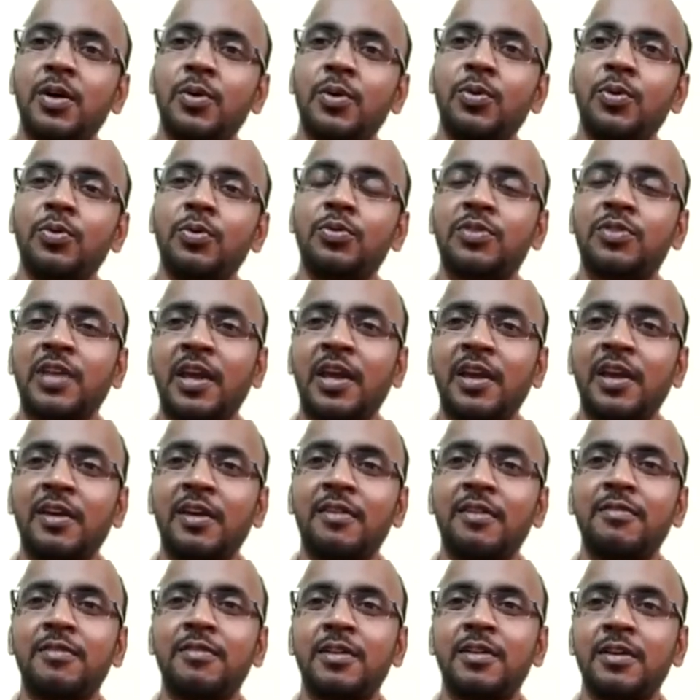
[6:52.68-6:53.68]
who
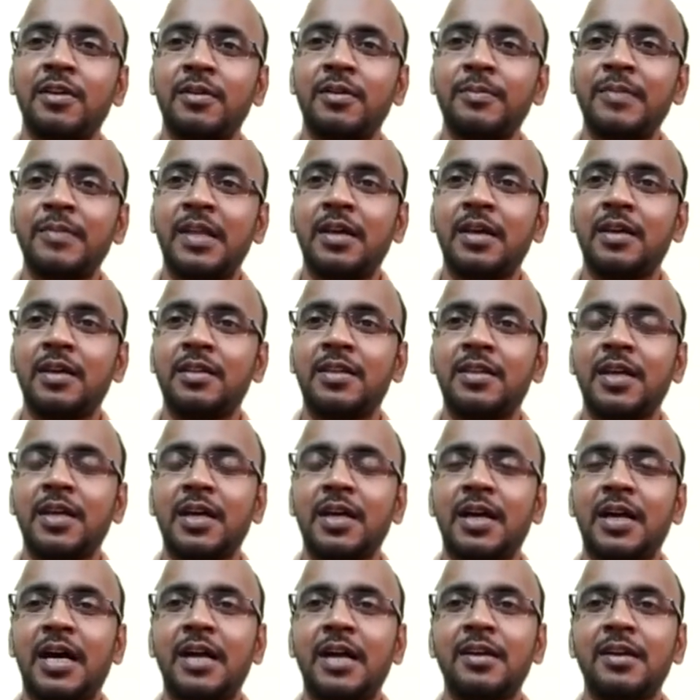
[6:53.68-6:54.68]
saved. They
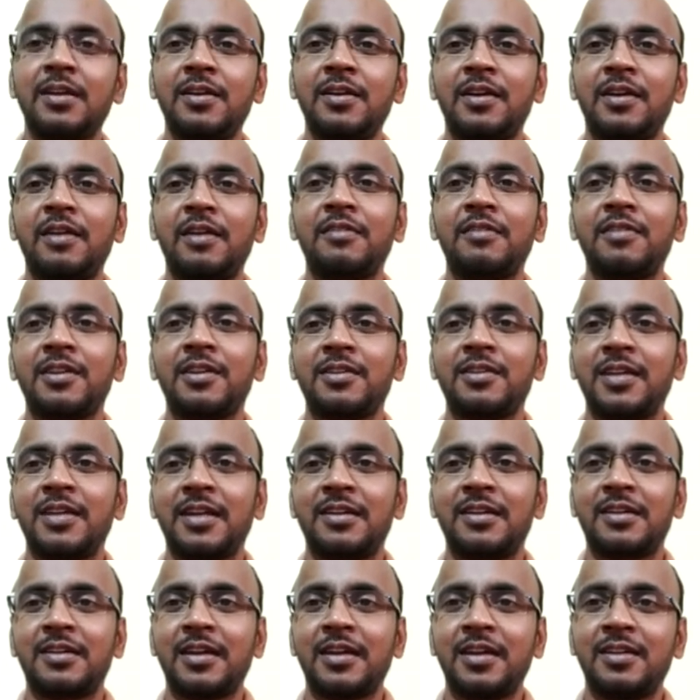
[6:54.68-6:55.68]
hardly cover
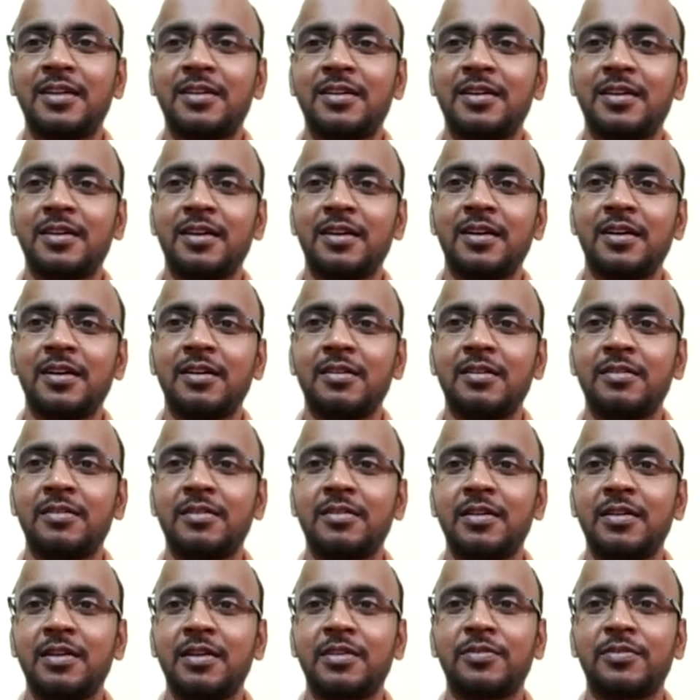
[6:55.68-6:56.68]
that, right?
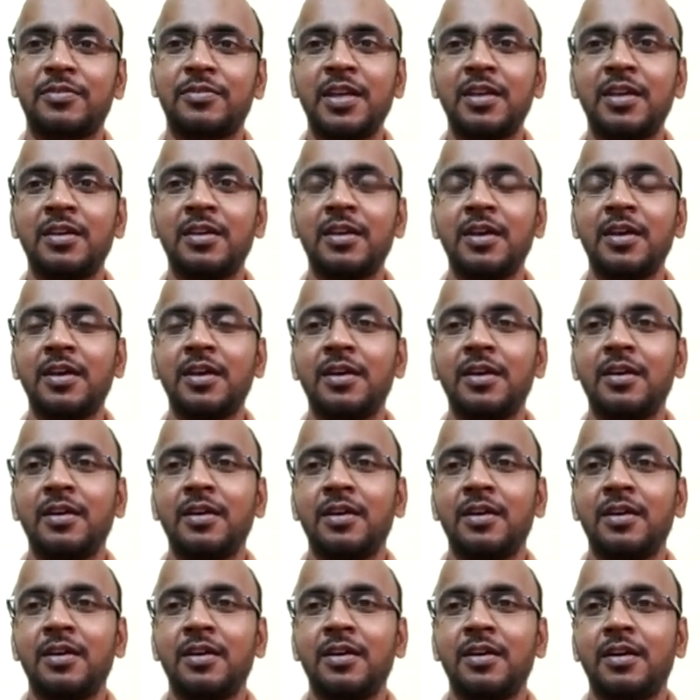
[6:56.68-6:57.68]
It's very,
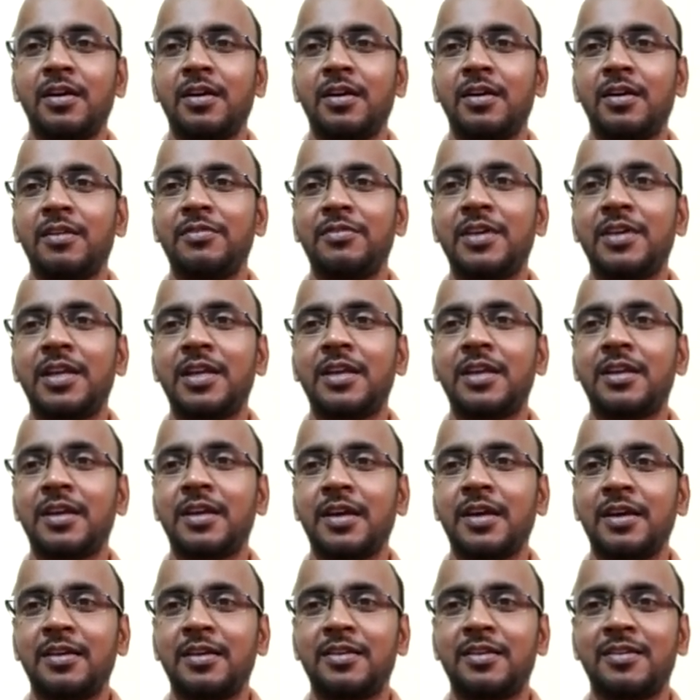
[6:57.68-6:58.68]
very
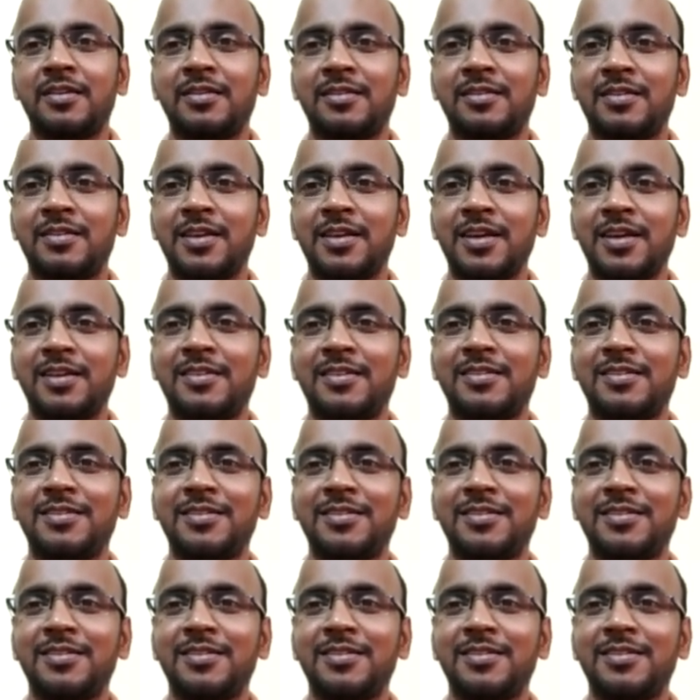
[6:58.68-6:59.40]
rare. Like.